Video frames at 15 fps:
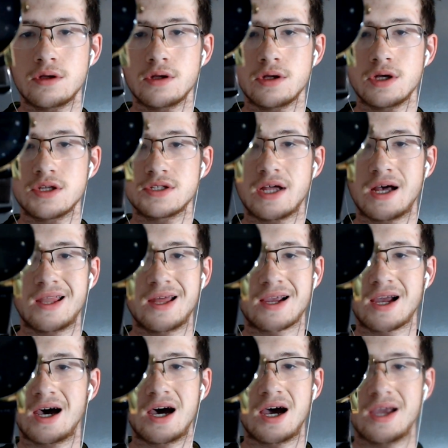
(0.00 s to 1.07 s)
It's not like
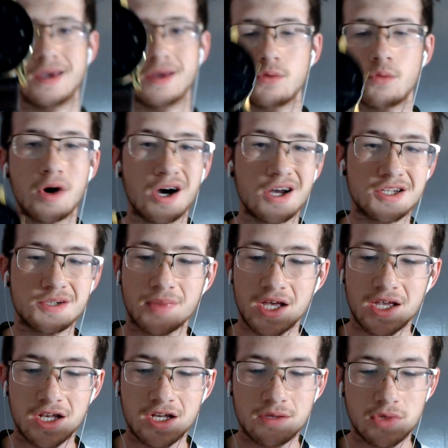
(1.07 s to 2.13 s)
a high-end watch by
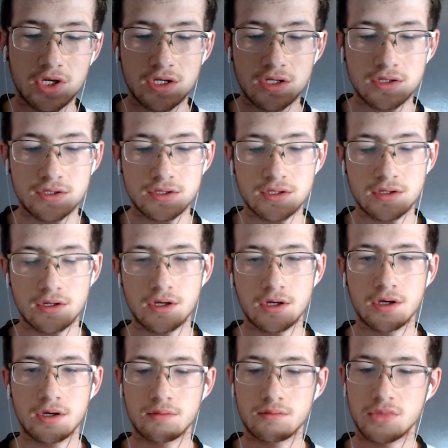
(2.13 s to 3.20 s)
any means,
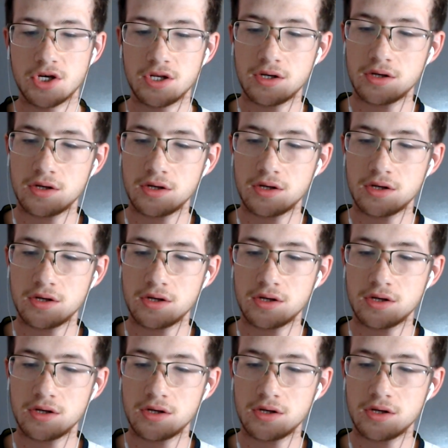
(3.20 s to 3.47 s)
but